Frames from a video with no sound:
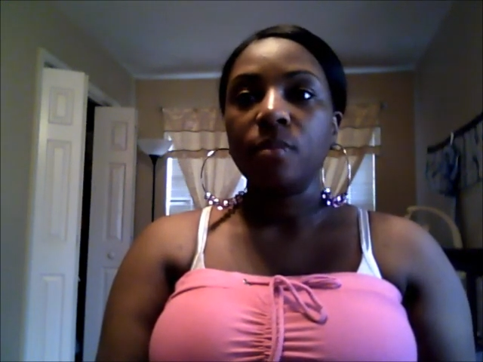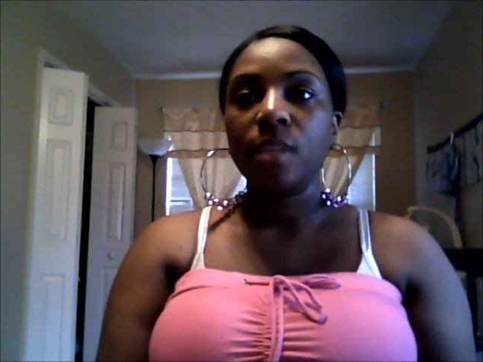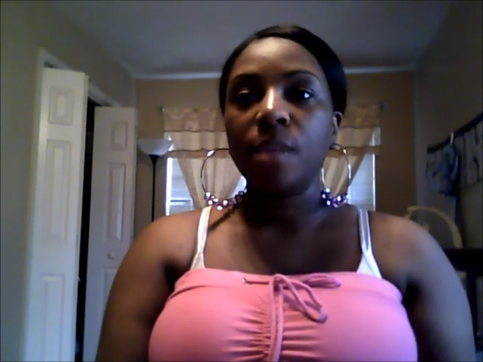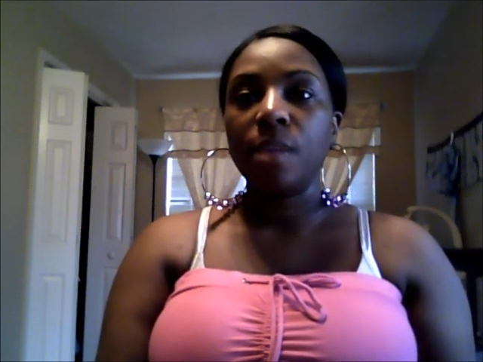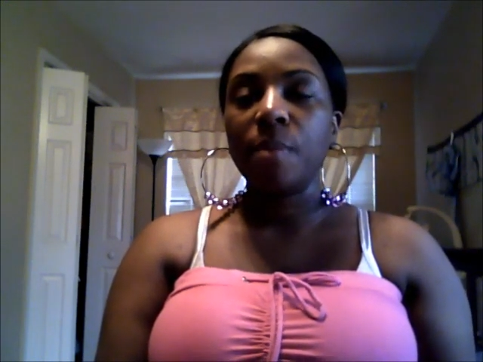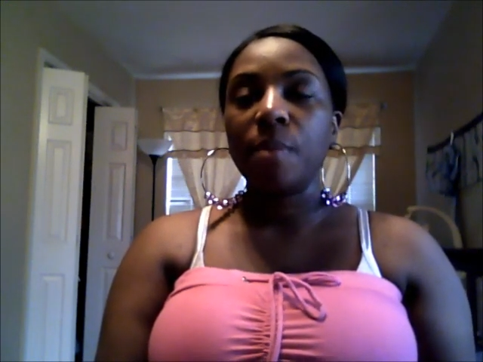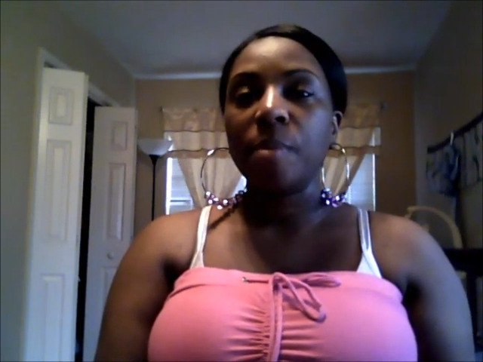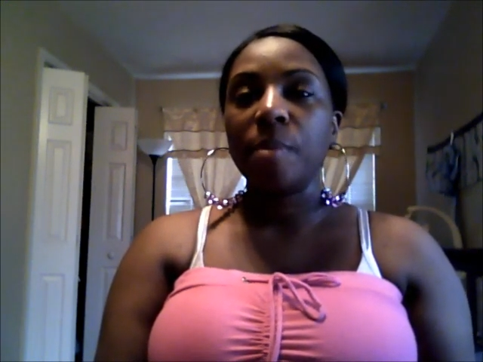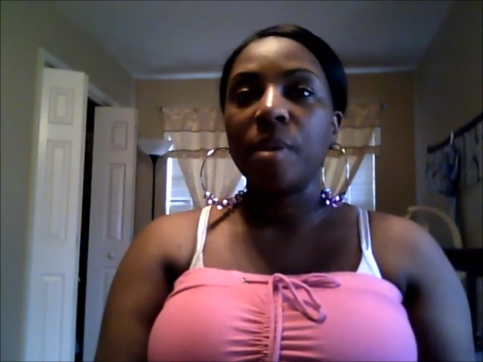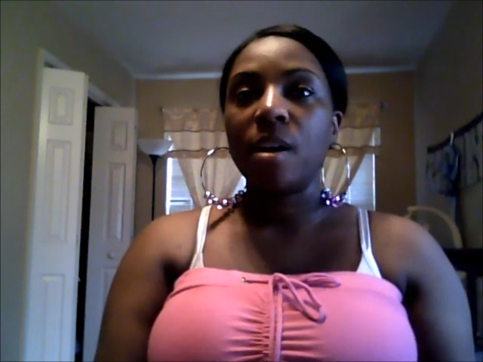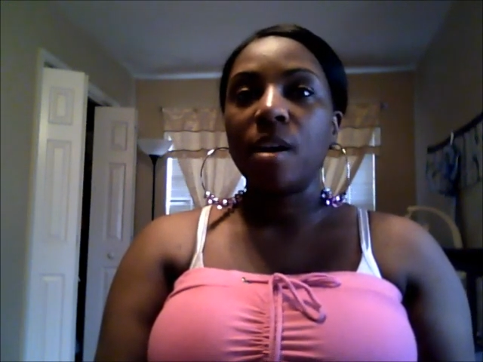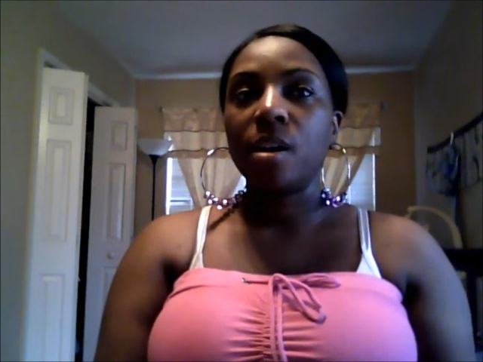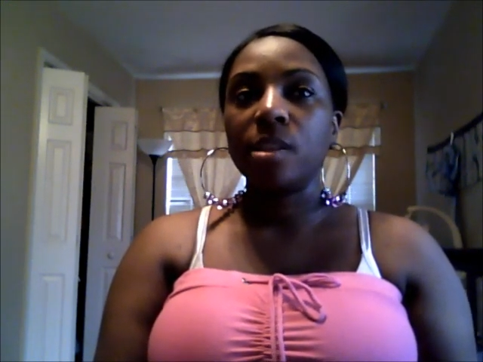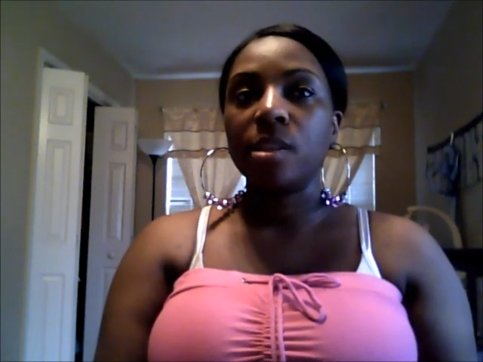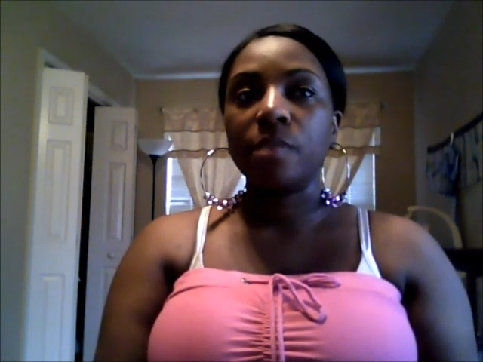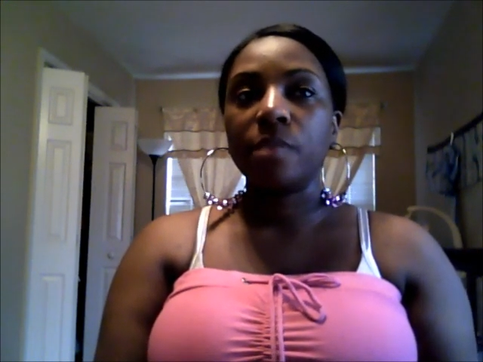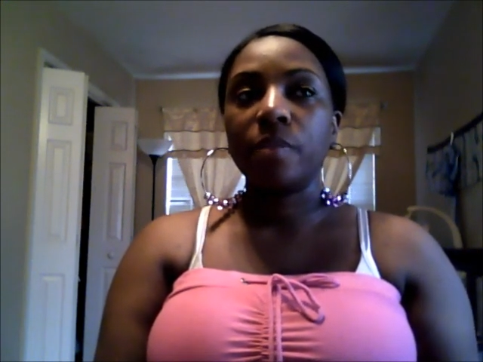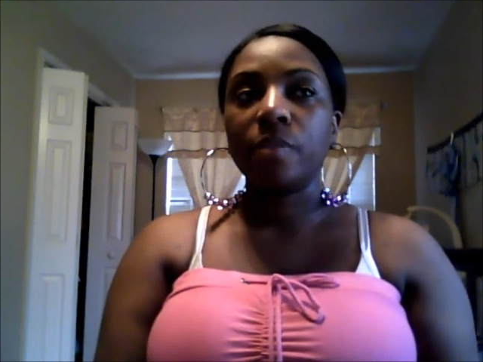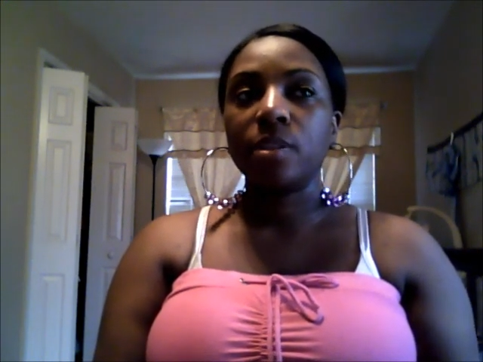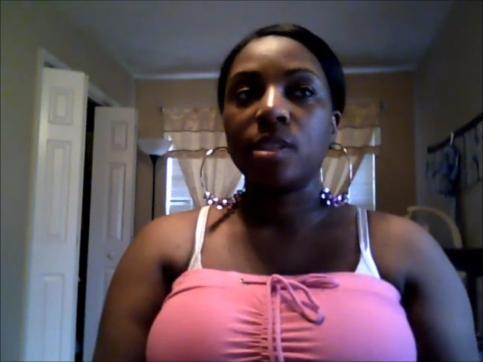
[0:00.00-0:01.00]
It may be hard
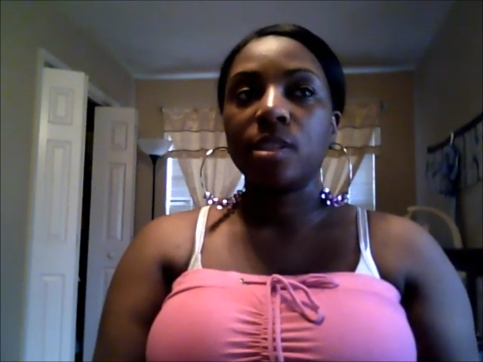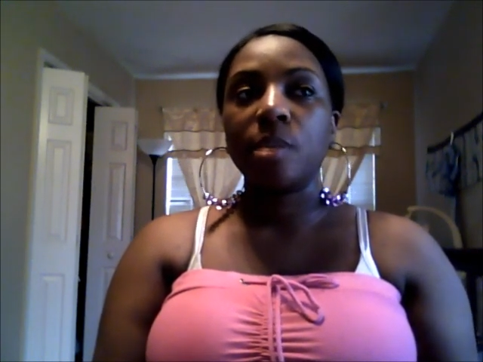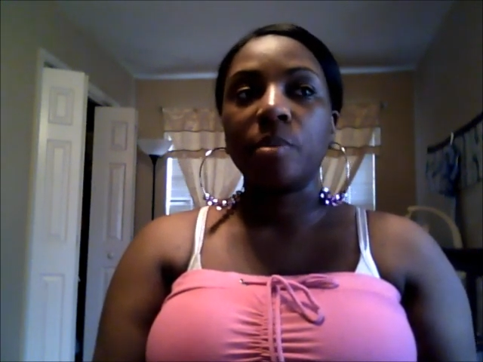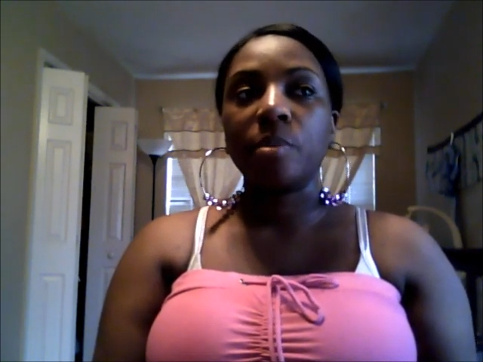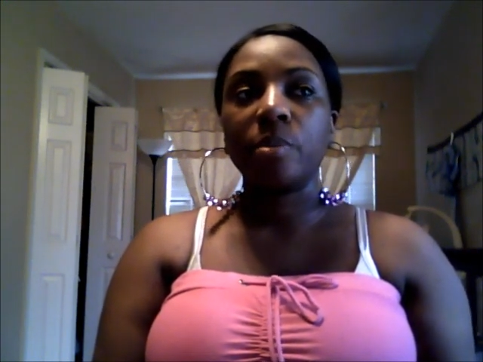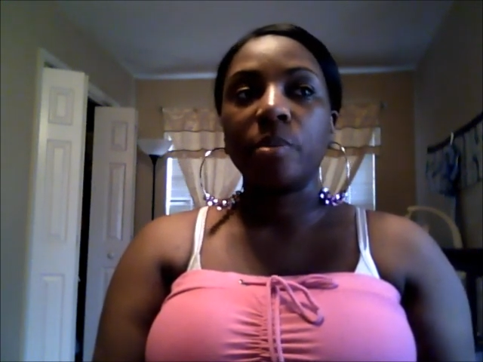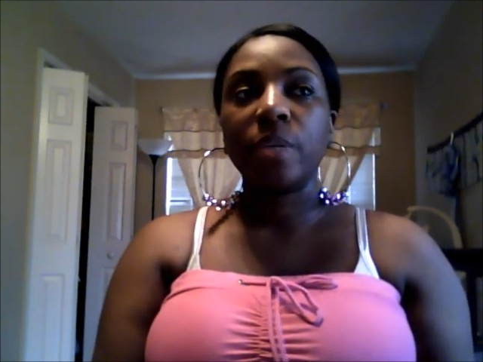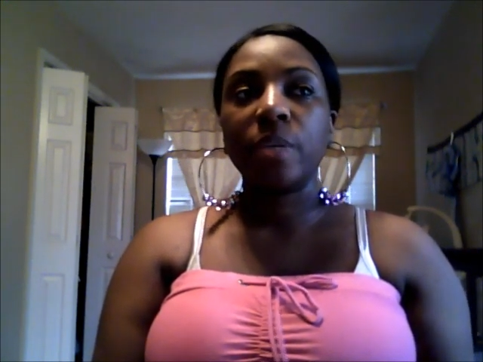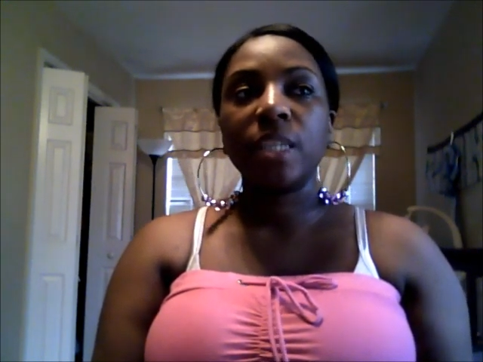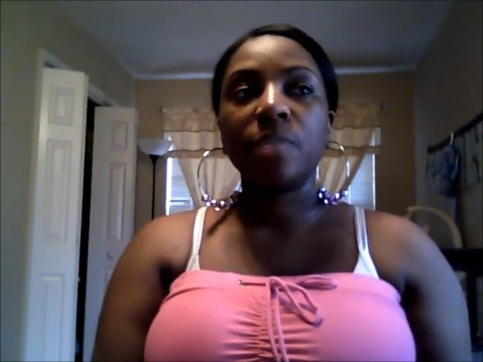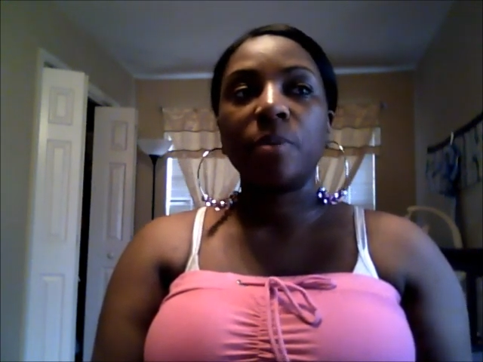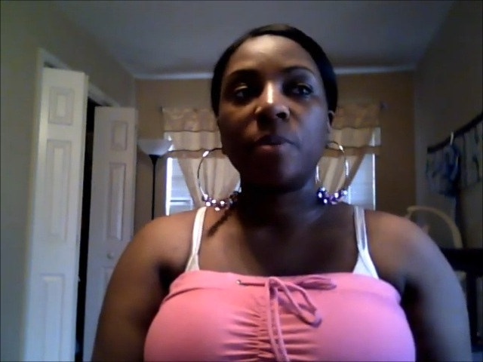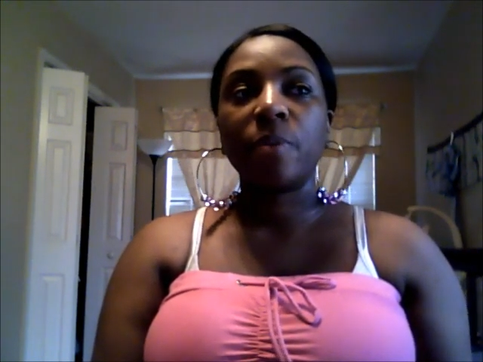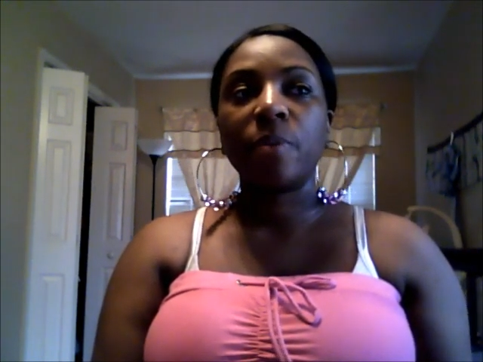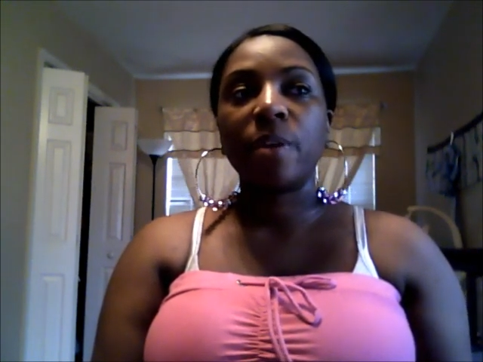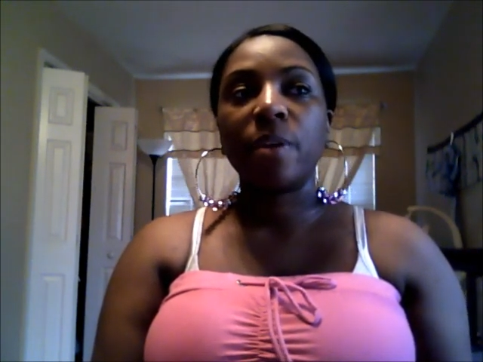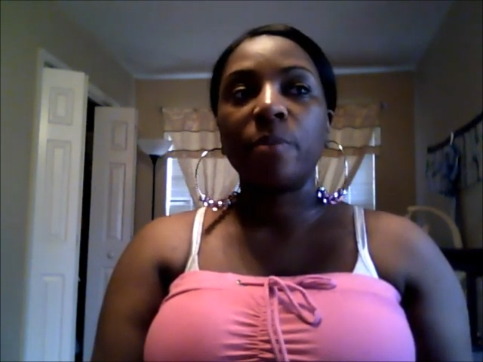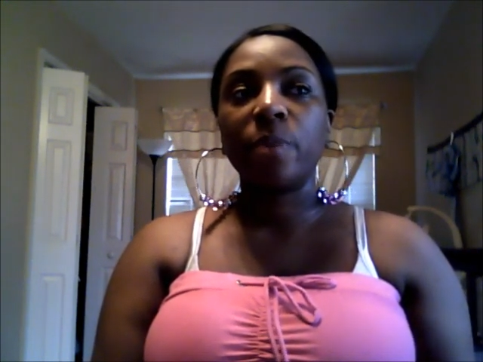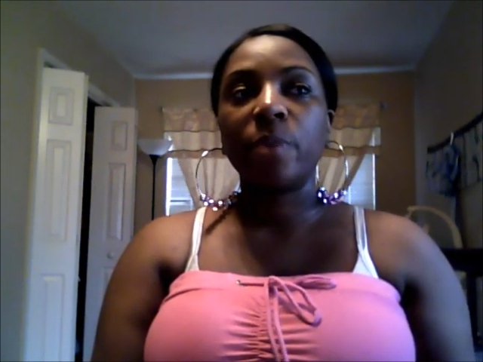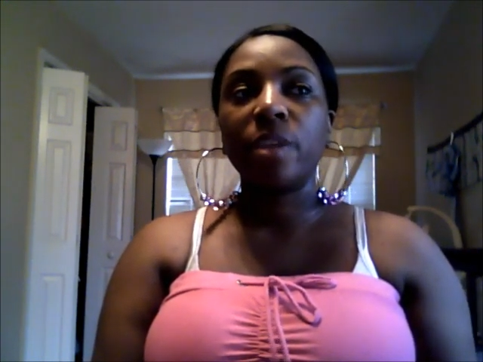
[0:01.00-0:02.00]
the first couple of weeks, but
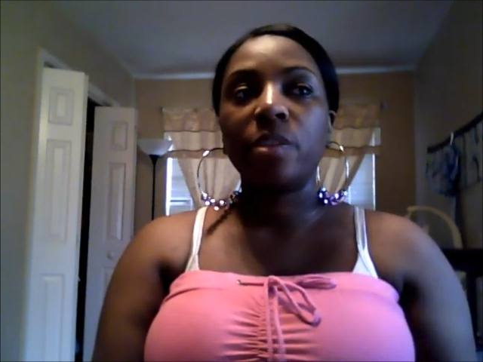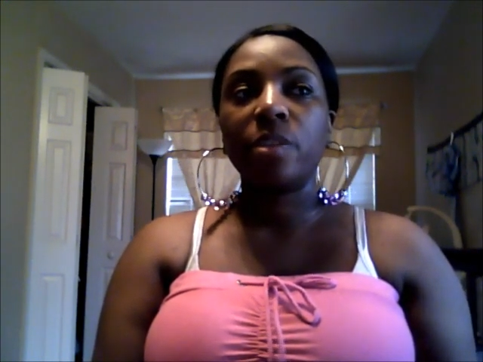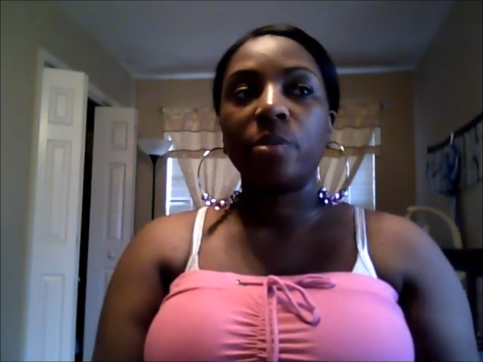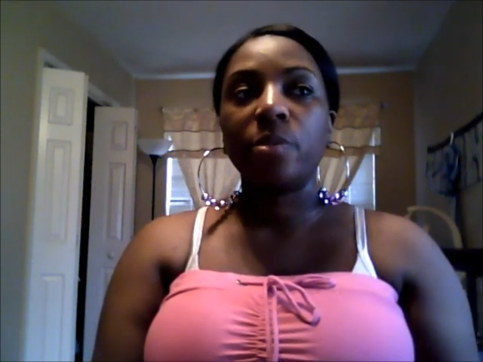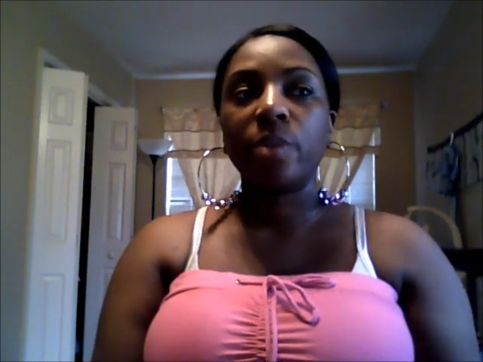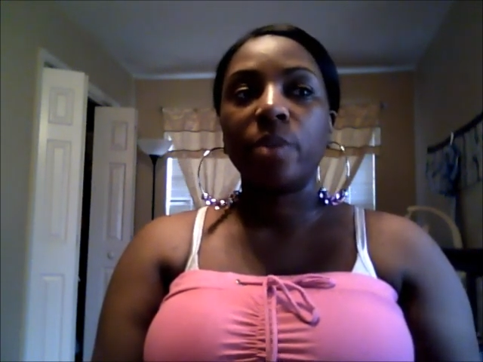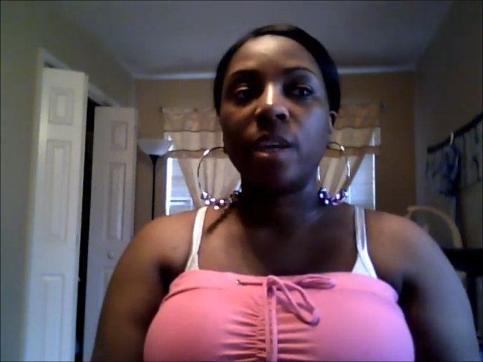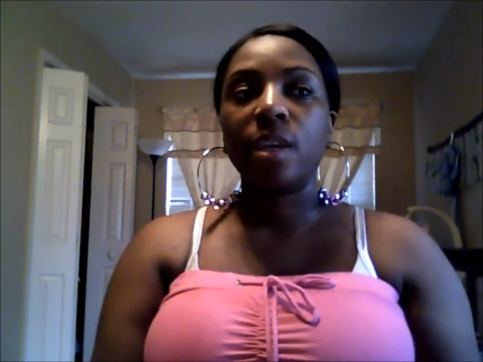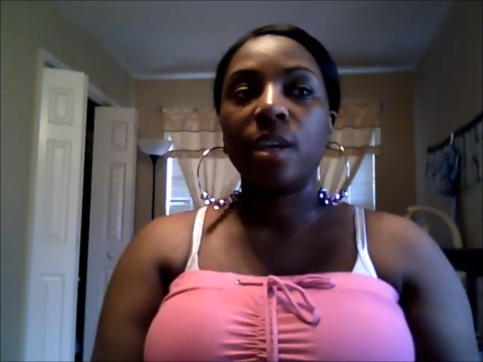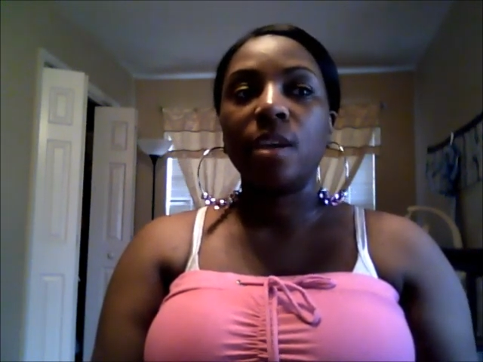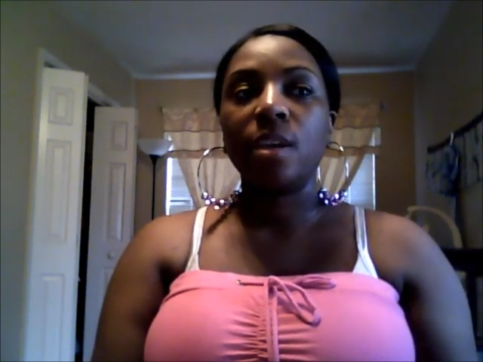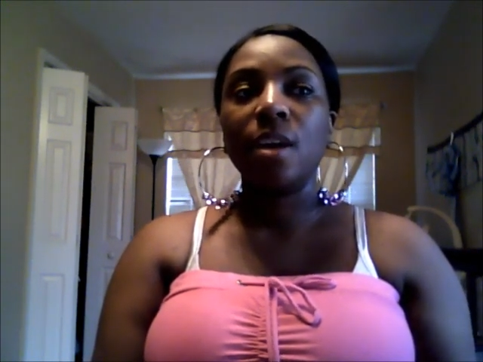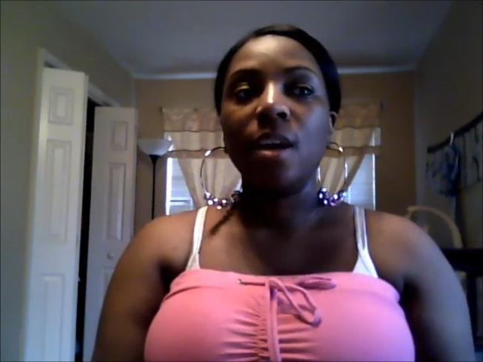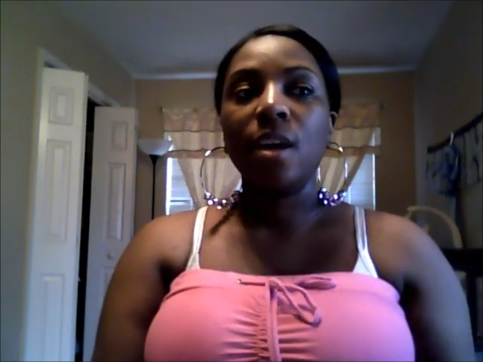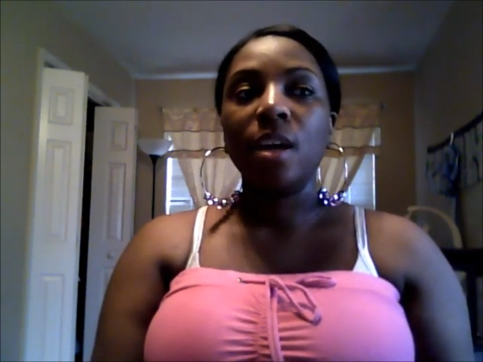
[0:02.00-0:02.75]
around week 3,